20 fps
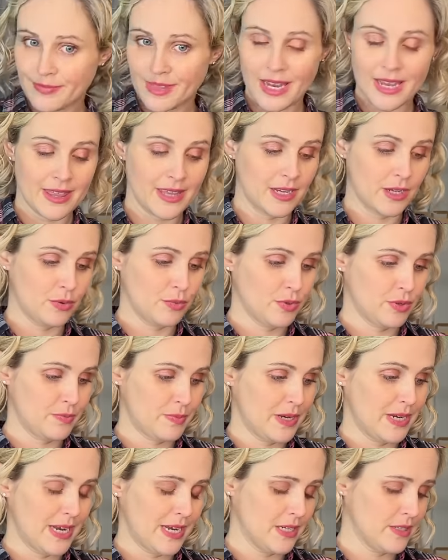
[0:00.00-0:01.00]
I think it would
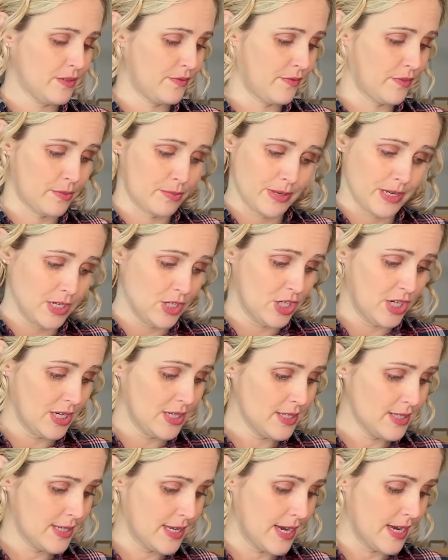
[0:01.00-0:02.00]
be nice for
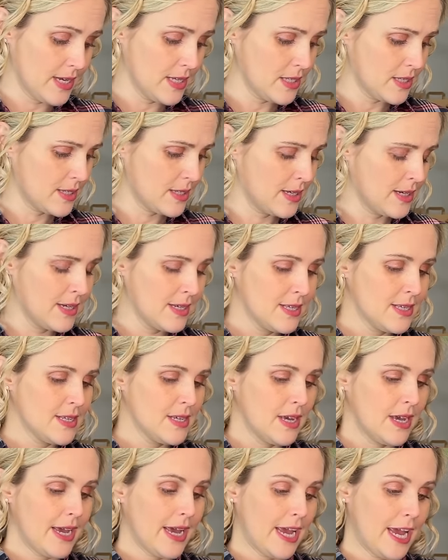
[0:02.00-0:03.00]
PJs, yes.
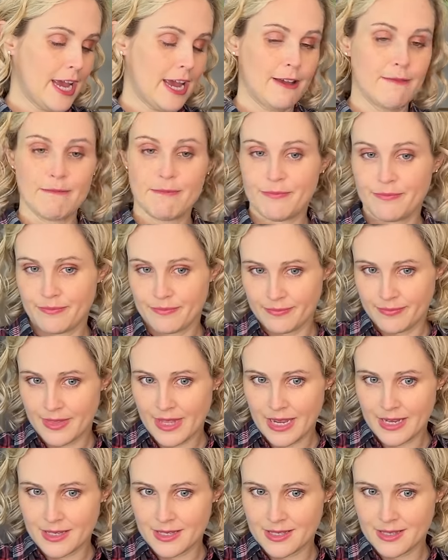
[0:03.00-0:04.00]

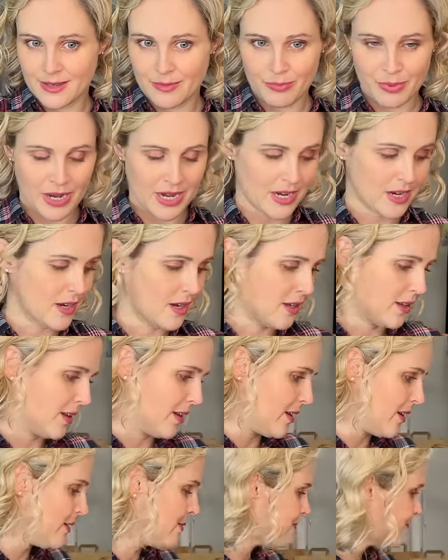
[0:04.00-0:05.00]
Nice bright
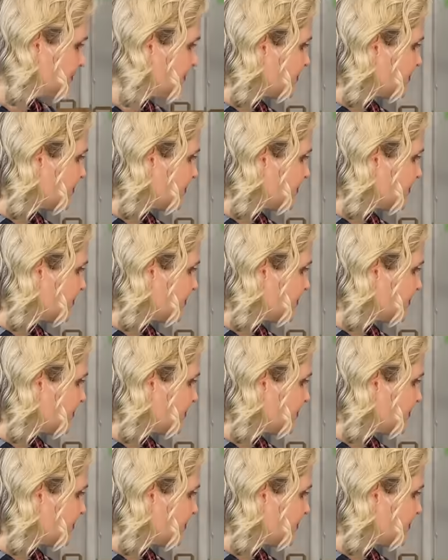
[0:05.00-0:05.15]
colour.